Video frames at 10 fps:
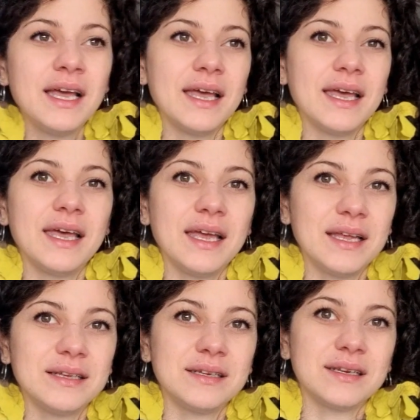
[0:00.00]

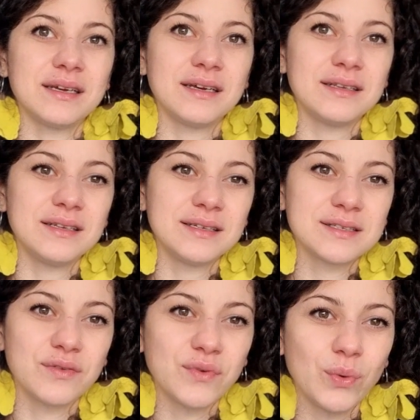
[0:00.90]
and this
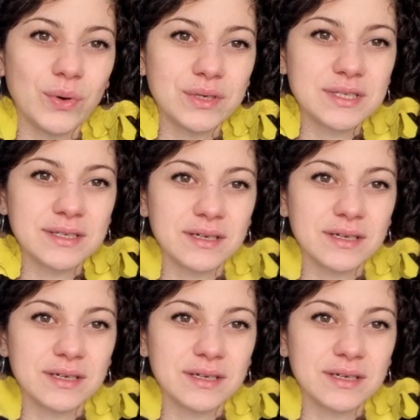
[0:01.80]
of course